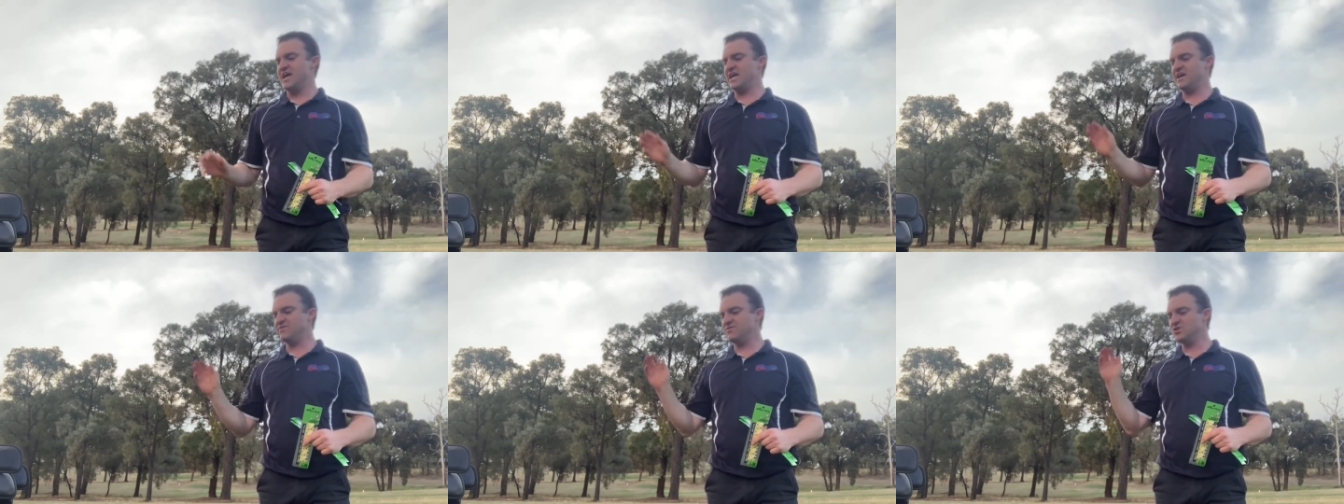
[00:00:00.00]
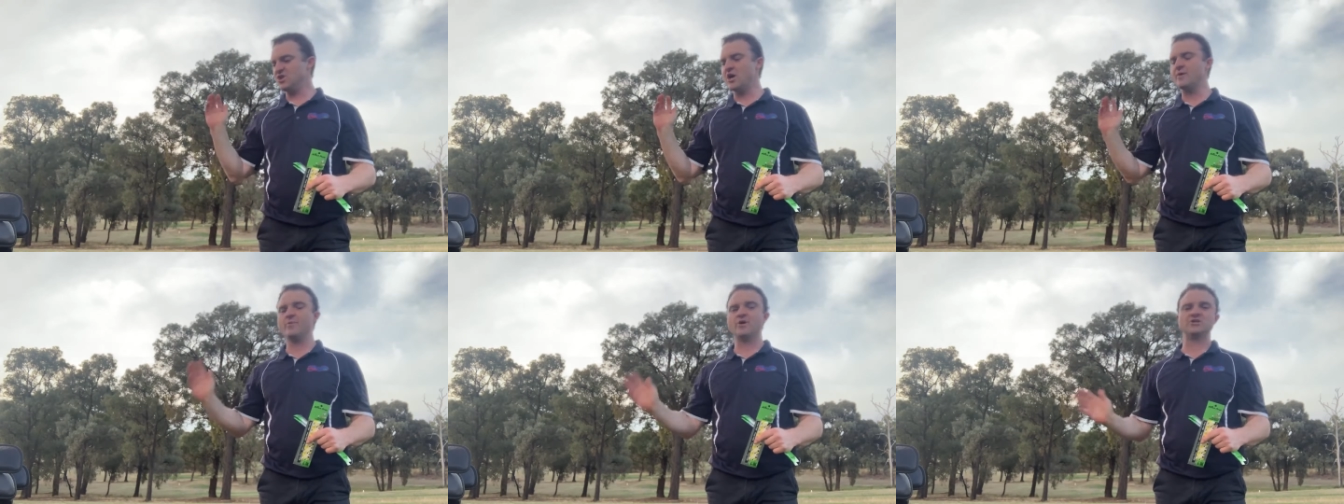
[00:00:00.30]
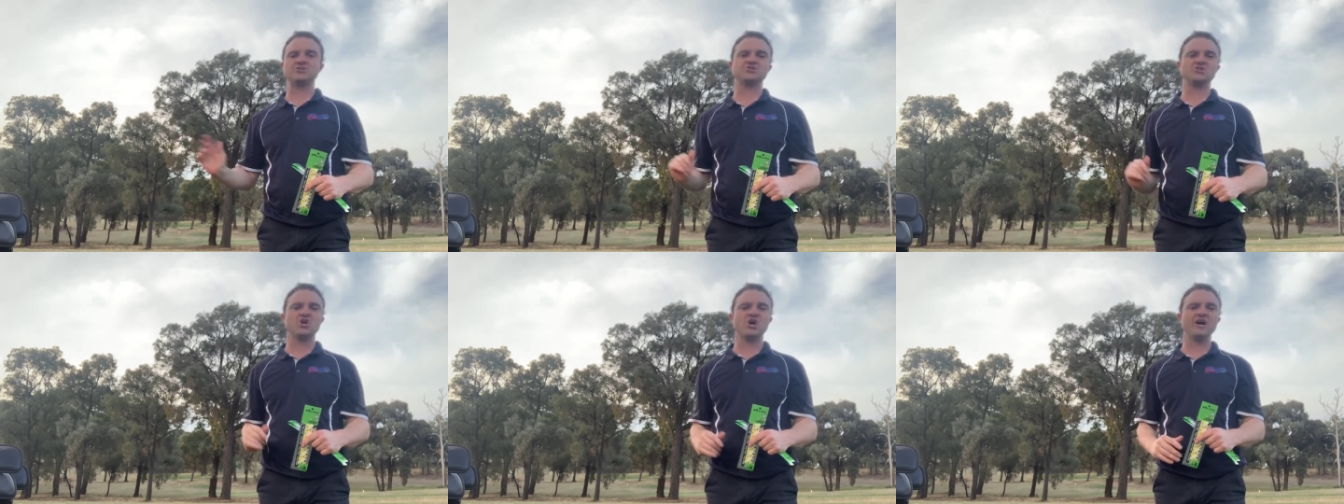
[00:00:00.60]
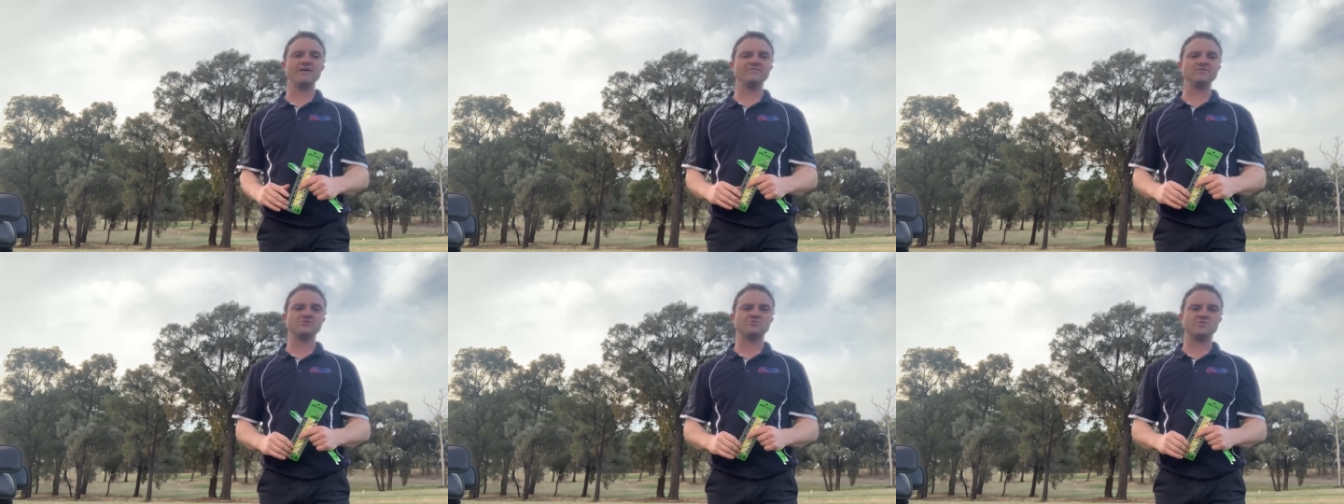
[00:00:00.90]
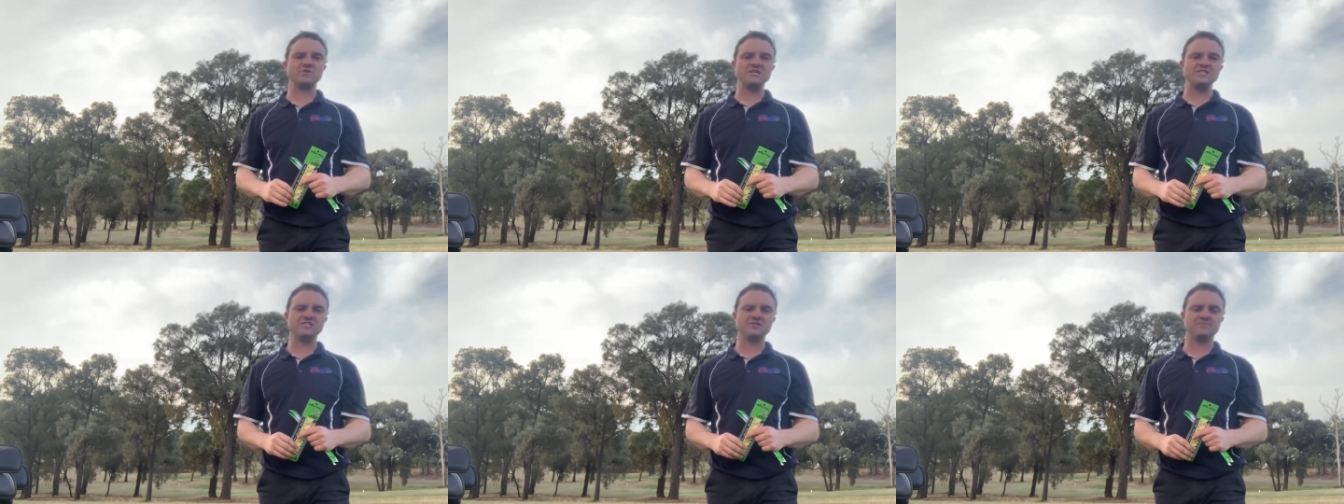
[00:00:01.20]
Even though my driver's
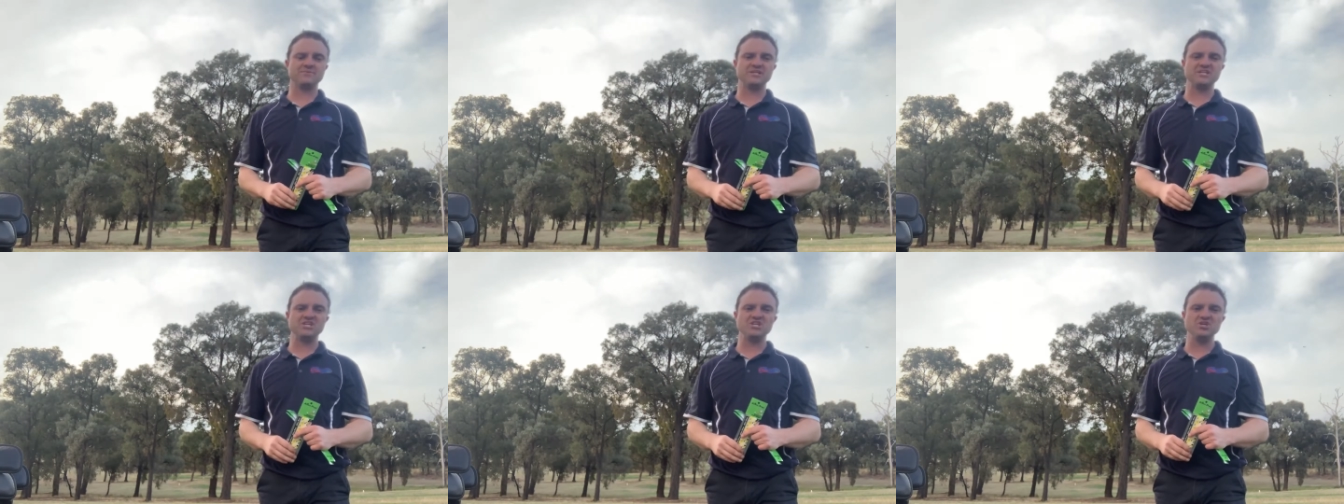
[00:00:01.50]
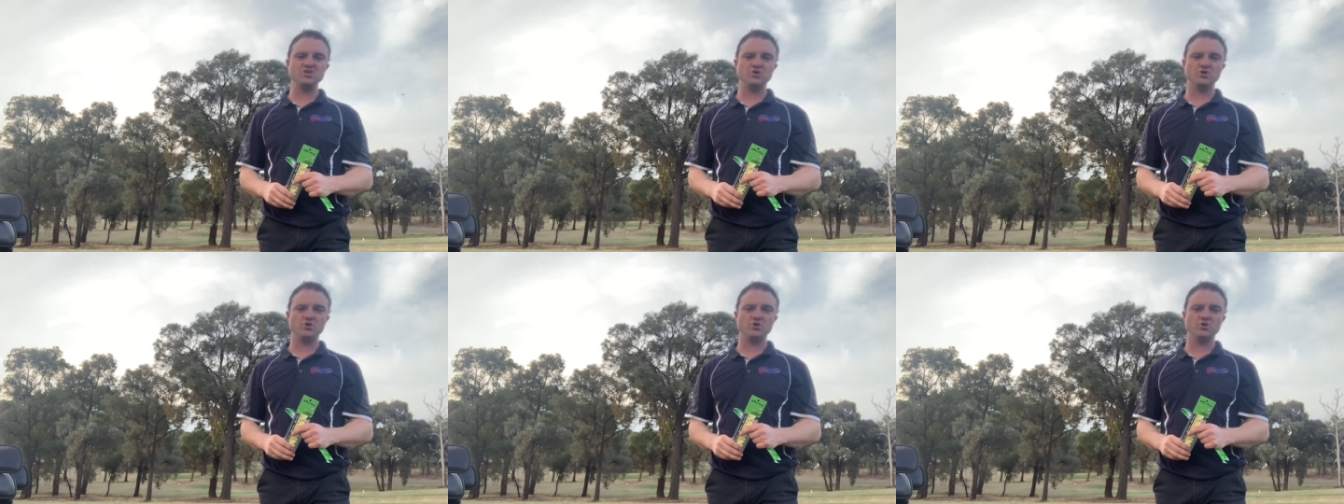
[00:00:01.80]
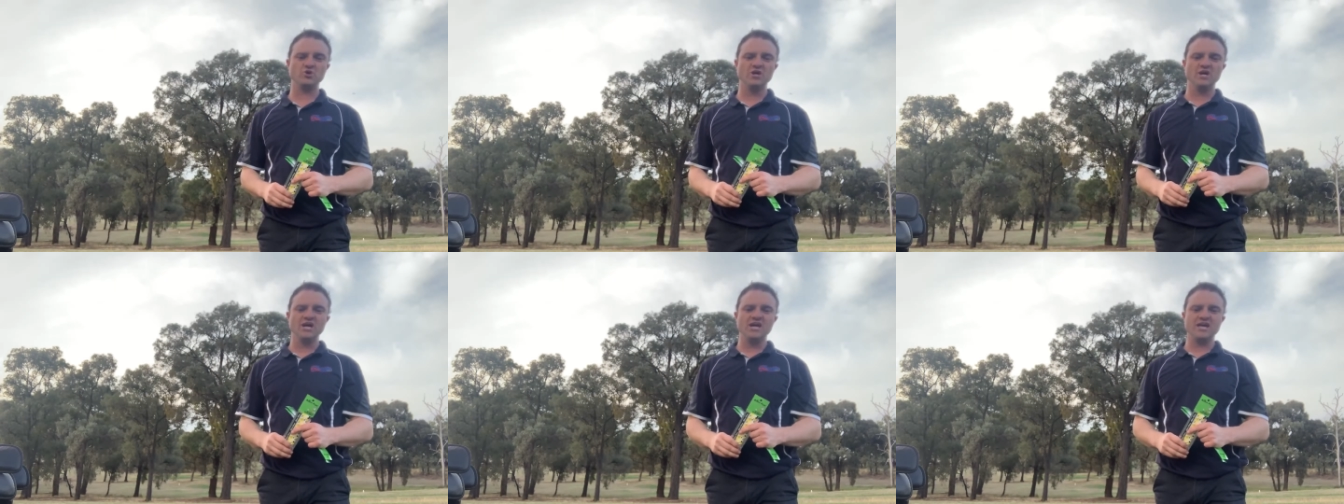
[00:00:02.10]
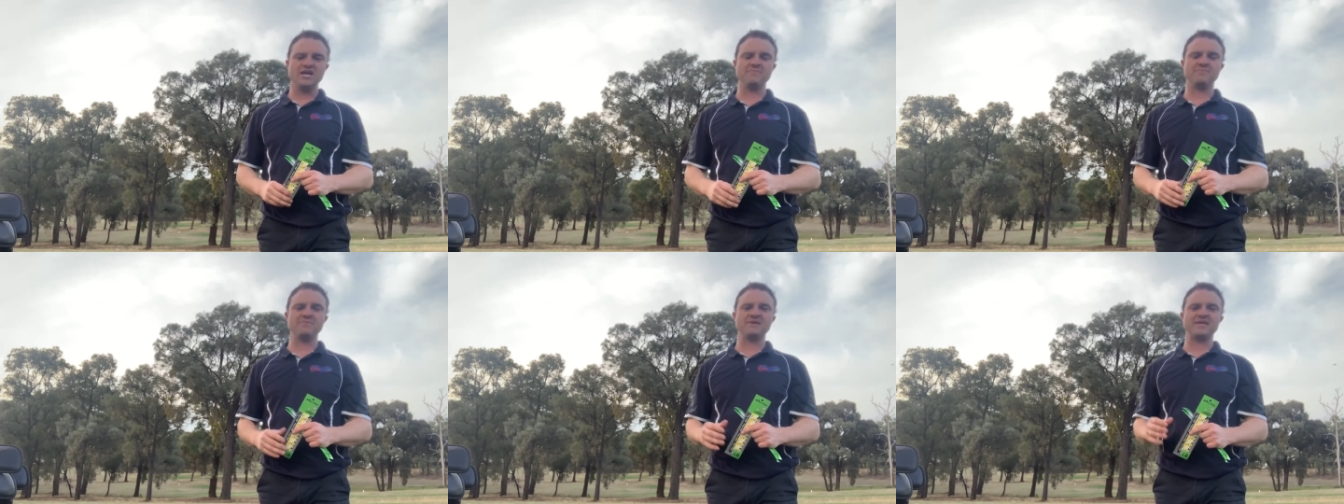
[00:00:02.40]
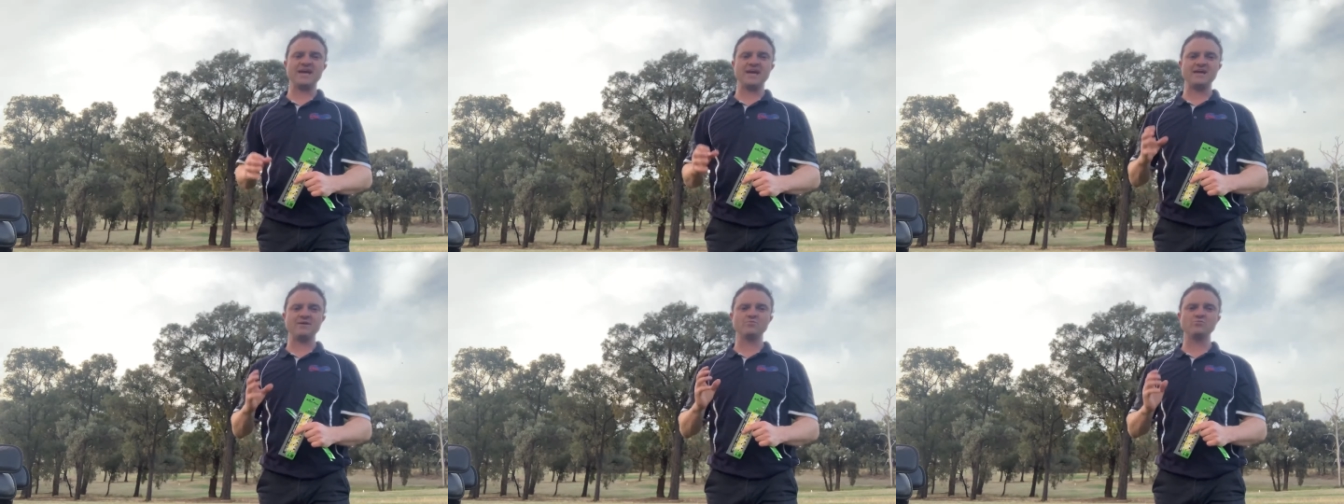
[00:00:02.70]
reasonably new, it
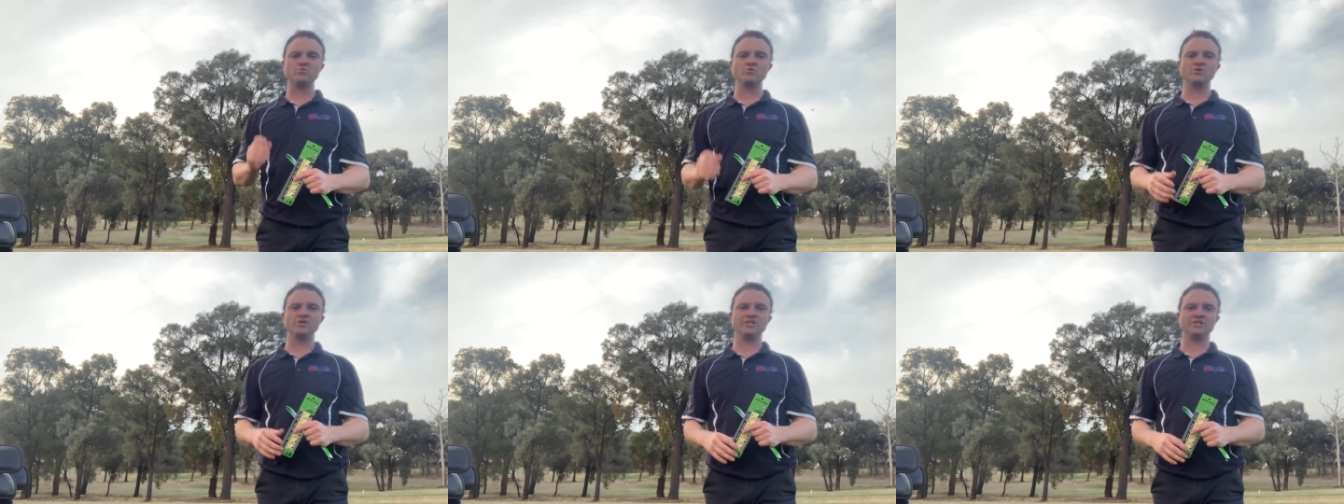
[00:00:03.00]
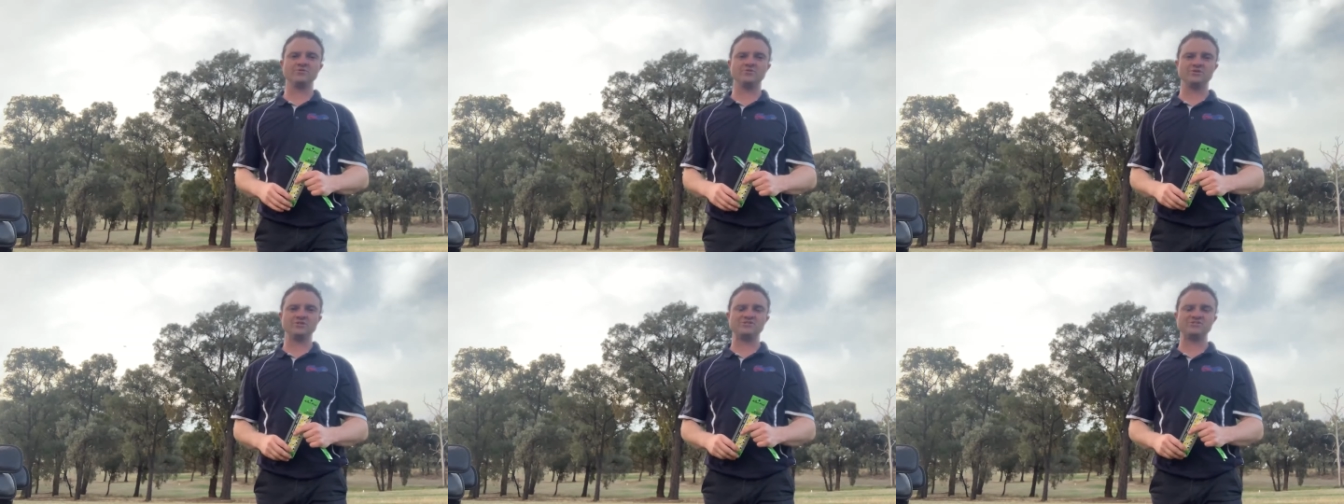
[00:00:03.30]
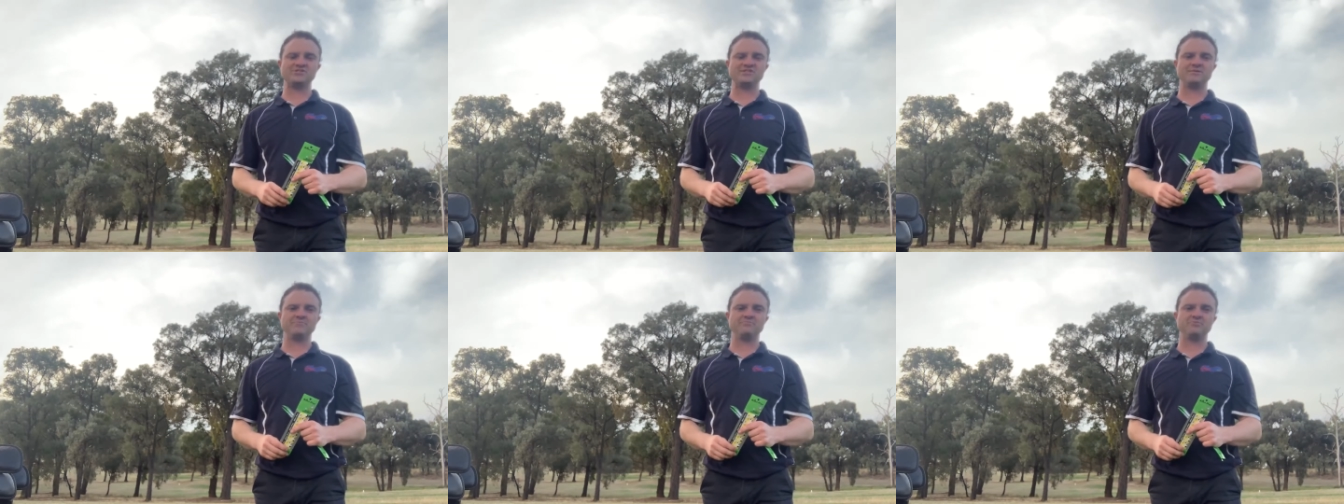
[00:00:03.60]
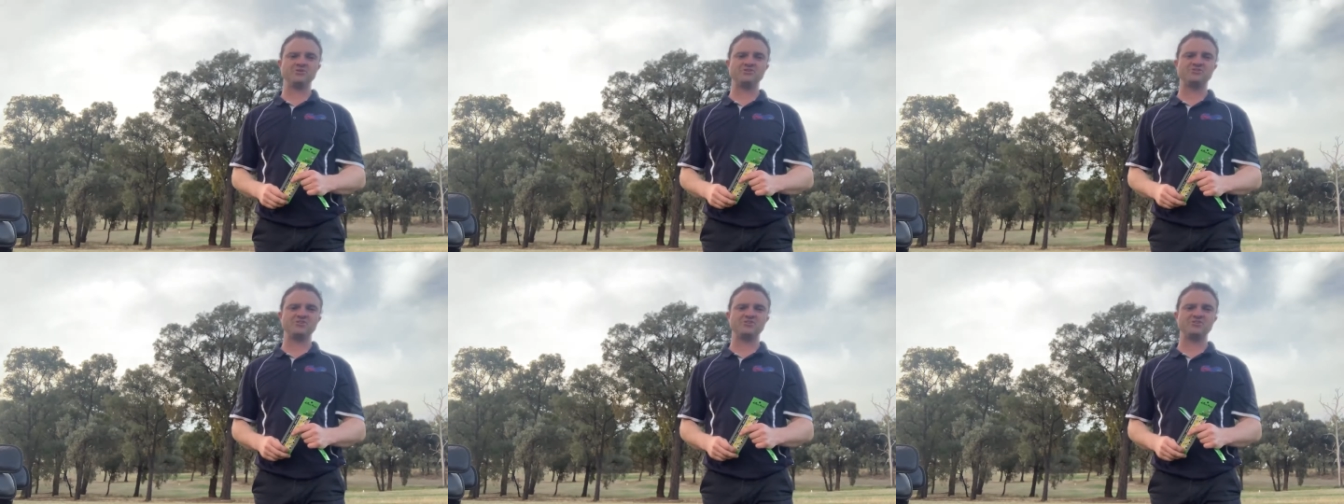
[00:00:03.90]
became really, really slippery.